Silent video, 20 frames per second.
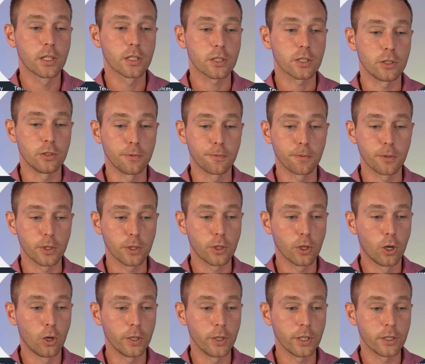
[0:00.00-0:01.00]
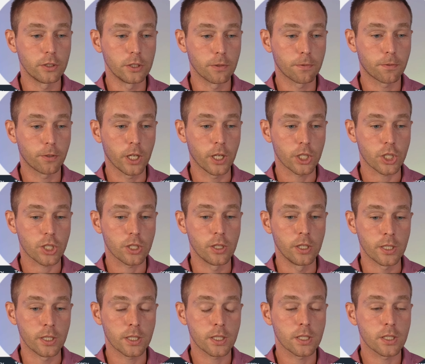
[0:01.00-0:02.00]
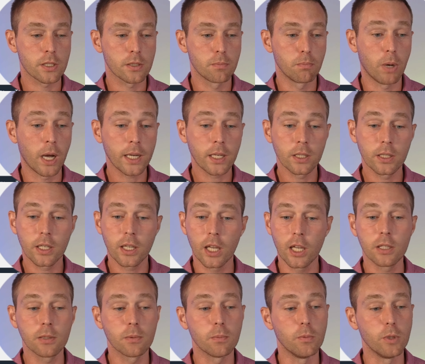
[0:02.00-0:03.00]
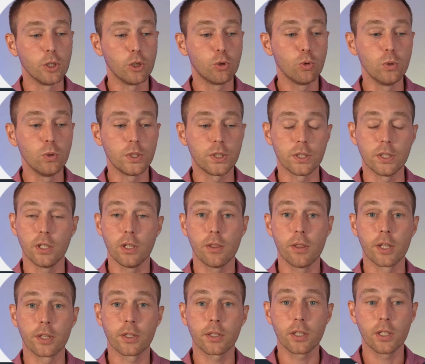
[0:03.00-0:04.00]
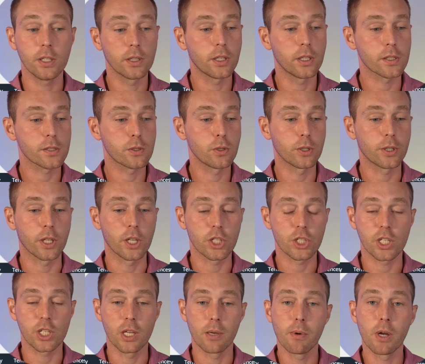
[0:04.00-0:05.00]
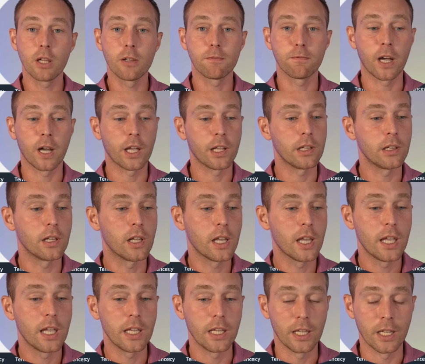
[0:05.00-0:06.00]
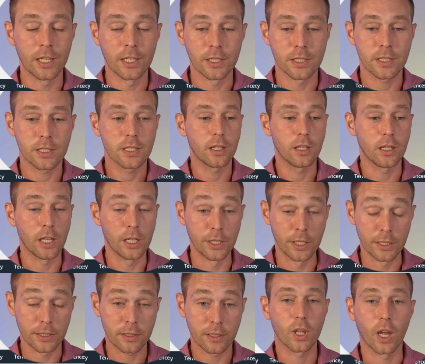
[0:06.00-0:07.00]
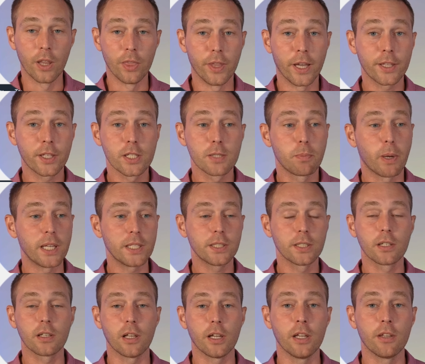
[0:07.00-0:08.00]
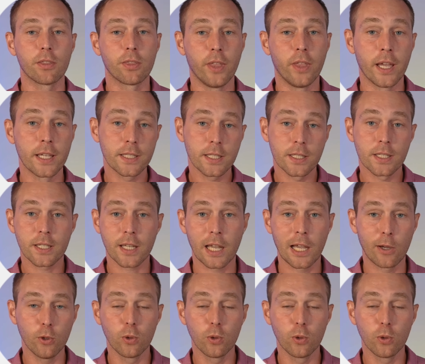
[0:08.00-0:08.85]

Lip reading: So if we go and refresh this bucket again, we do see that index.html file is in it. And that is basically it. This is how